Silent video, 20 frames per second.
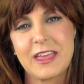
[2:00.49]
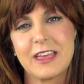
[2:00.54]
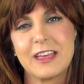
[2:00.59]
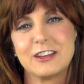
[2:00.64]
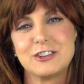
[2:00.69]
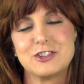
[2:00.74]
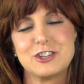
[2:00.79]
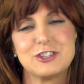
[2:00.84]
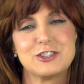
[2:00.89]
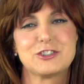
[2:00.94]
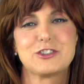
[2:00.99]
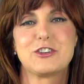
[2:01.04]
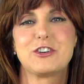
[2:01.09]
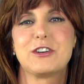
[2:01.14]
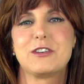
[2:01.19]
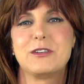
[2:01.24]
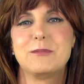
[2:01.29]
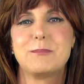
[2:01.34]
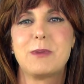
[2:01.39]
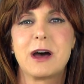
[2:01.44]
and she
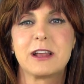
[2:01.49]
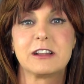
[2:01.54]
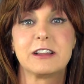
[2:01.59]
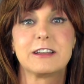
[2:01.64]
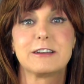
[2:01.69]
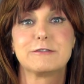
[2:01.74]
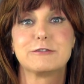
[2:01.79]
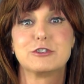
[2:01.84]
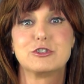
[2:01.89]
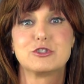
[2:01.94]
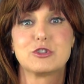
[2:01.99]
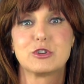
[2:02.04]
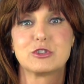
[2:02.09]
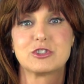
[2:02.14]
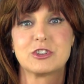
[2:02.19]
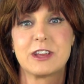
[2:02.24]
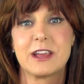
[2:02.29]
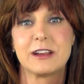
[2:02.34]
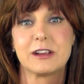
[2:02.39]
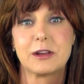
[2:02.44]
started modeling for
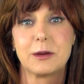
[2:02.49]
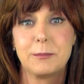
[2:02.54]
Dolce &